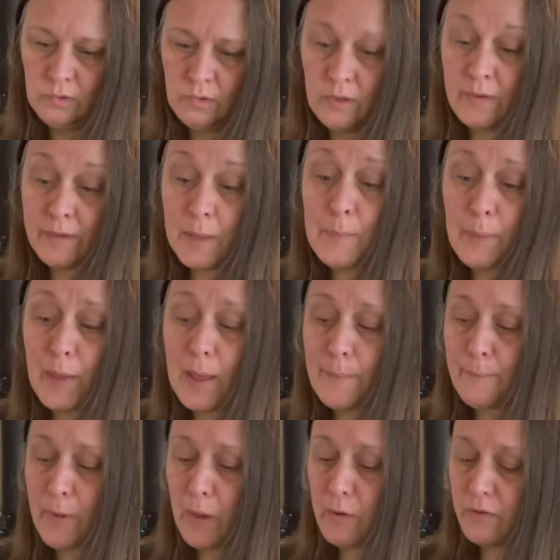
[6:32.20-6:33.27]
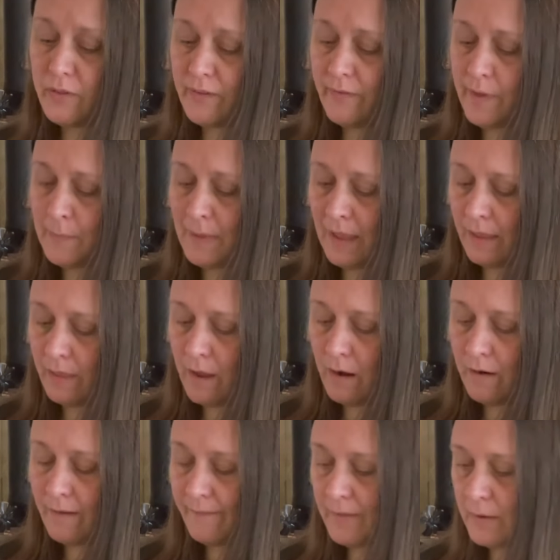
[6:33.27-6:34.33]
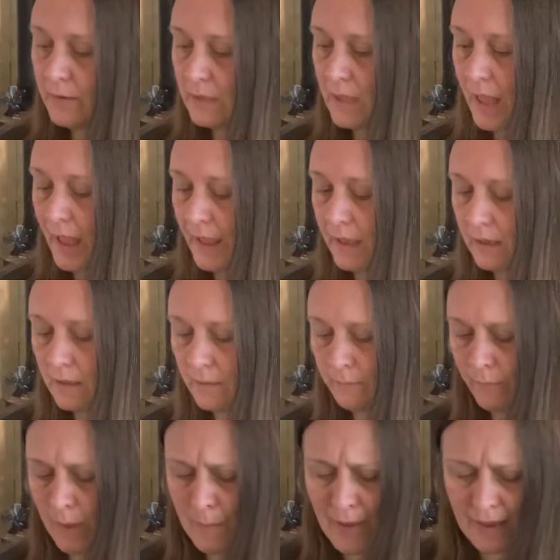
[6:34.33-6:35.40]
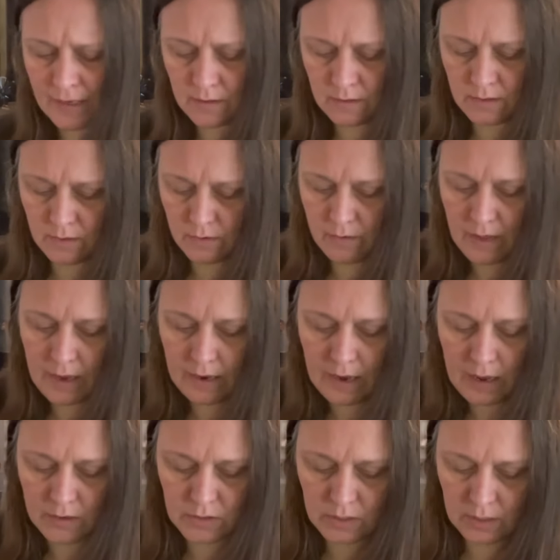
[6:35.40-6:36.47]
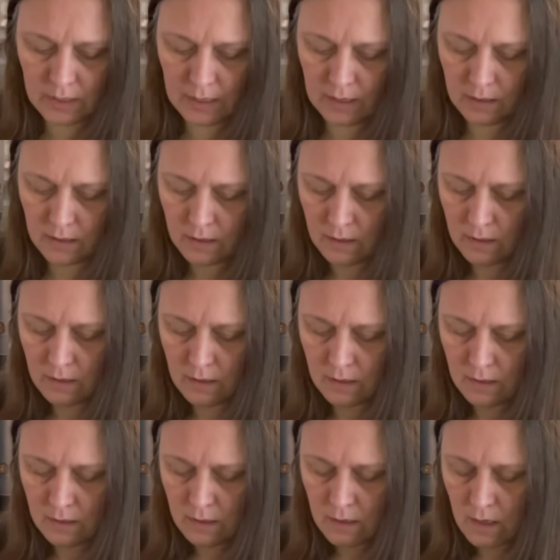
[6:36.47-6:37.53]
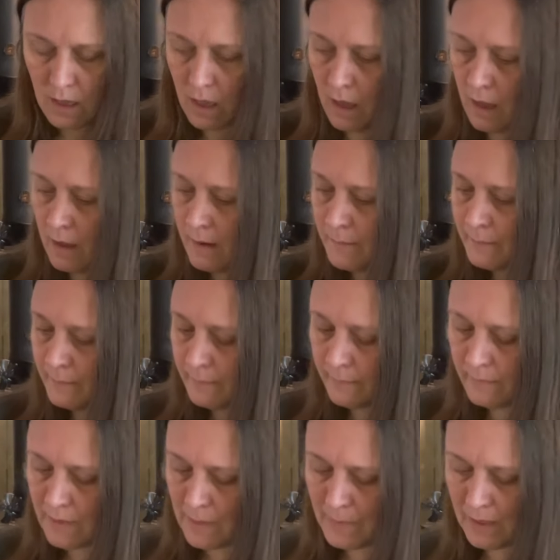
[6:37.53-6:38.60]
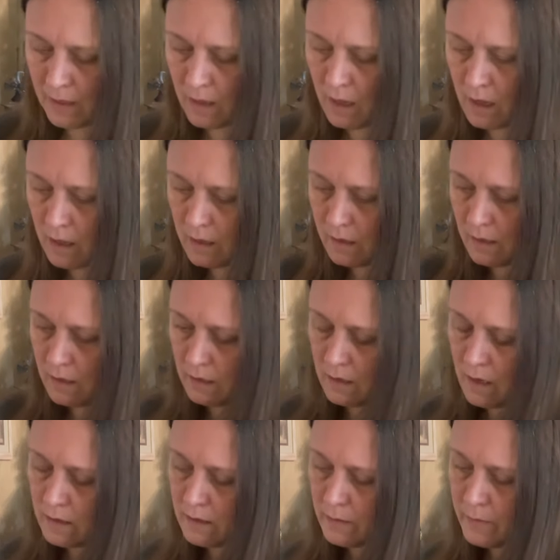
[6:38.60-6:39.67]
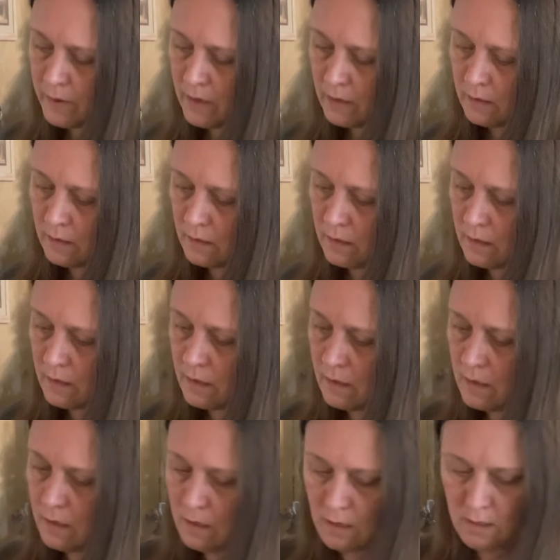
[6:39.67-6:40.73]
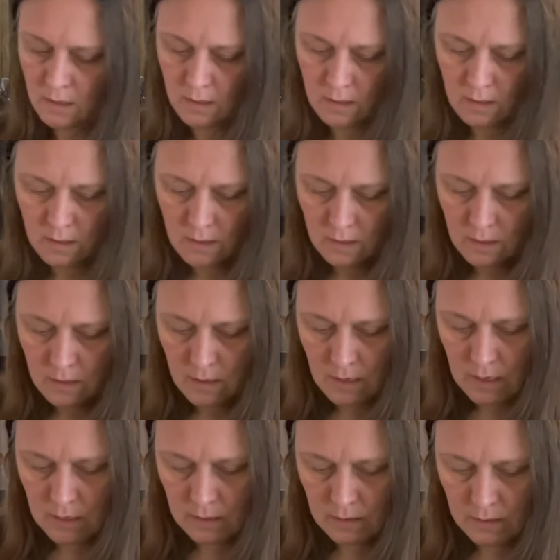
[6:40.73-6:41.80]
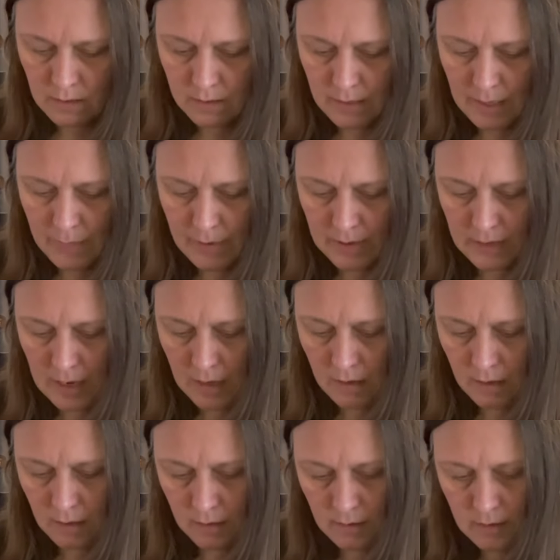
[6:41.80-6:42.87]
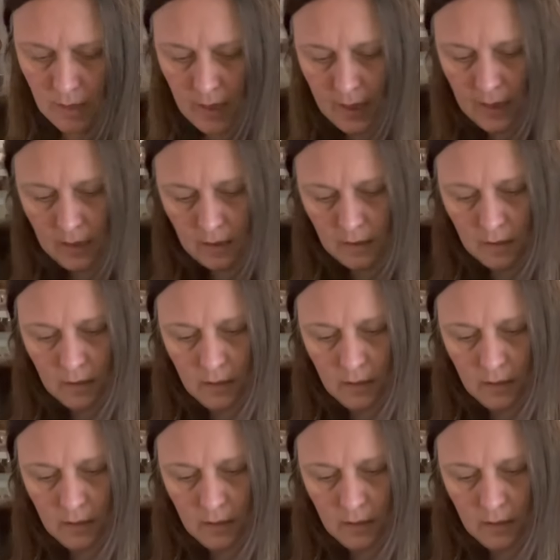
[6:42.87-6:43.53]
You can put both of them in there if you would like. We might do that actually. Um, let me cut another one and see what that looks like.